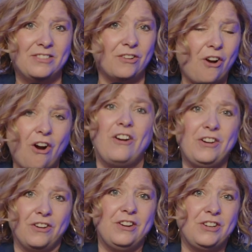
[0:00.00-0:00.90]
their
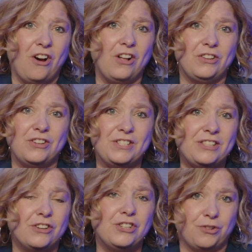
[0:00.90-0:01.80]
hard-earned
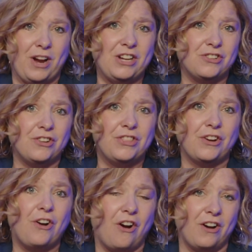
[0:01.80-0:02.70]
dollars, their treasure,
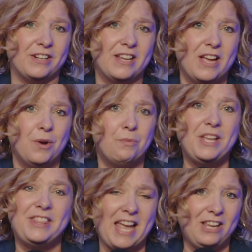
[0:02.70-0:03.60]
their heart.
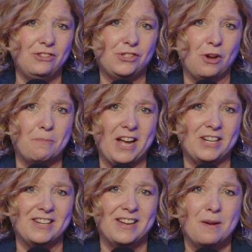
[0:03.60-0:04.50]
We thank you so
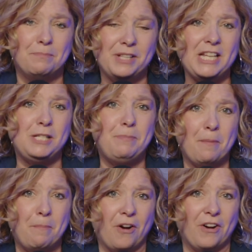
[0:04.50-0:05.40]
much. Please
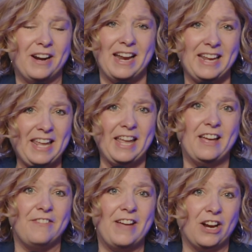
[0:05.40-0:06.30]
be a part and
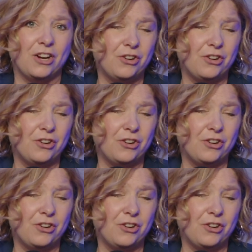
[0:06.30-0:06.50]
give at